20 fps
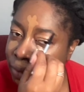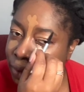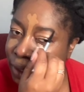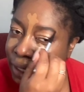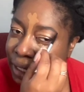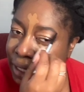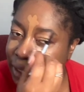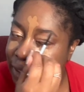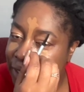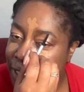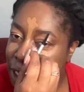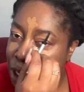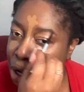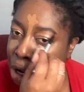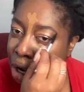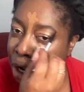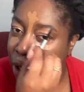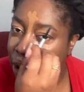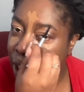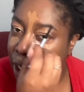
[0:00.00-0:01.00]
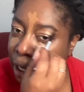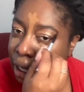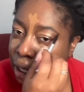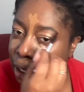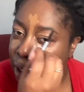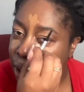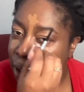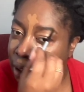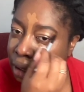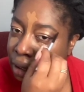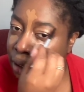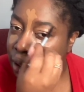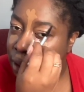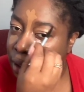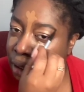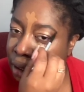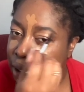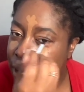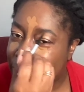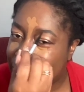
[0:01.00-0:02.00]
like a tiara.
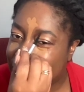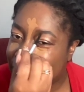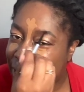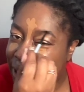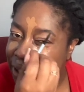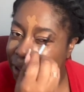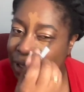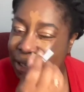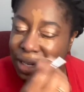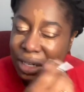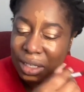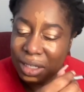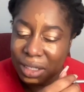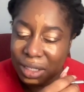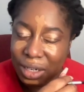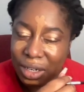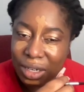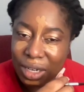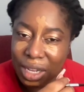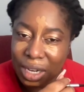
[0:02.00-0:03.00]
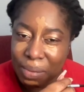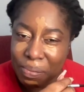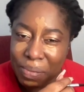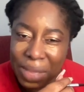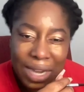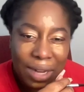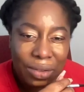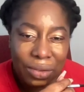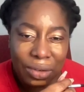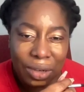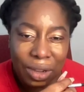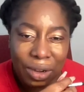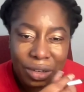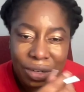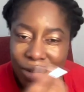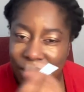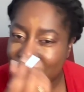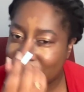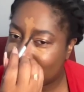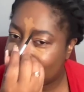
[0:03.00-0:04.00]
And I'd be like, you're not a, you're not a medical
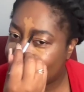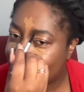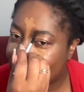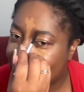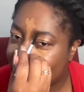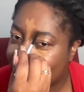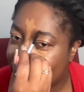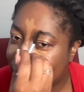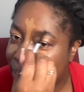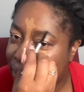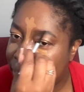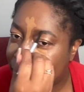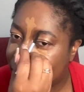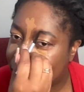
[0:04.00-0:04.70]
doctor, ma'am.